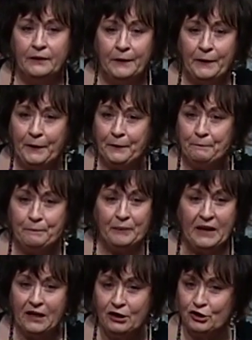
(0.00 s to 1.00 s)
um,
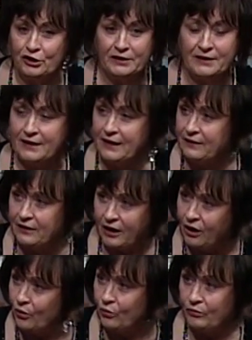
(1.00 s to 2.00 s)
he just said,
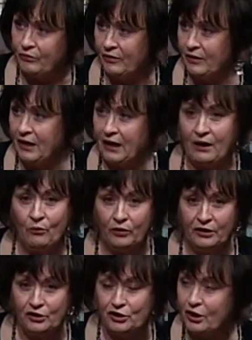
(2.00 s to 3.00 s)
go. And I
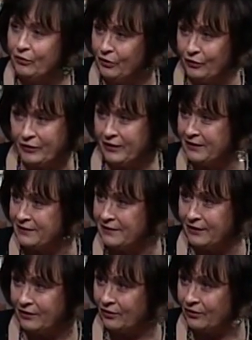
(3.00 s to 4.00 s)
want to show you things
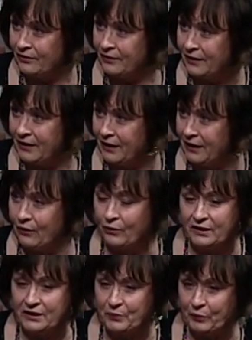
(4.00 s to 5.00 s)
there. And I want
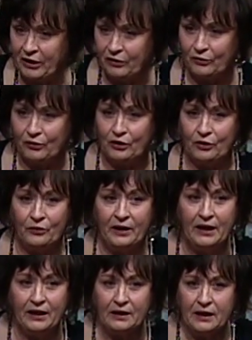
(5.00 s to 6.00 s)
to speak through you.
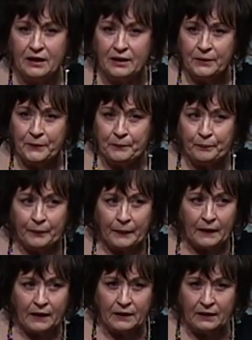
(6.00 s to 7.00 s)
And
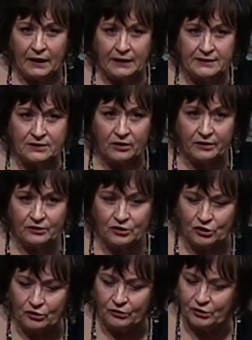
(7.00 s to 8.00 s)
I, uh, I saw the
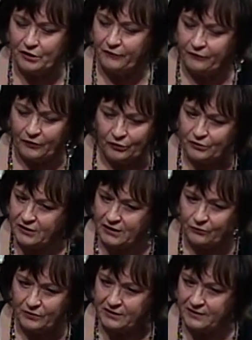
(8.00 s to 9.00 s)
church at first. It
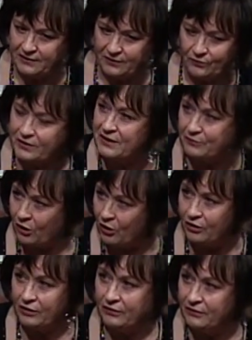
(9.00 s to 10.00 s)
was it was
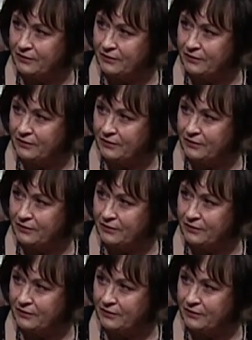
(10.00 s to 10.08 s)
small,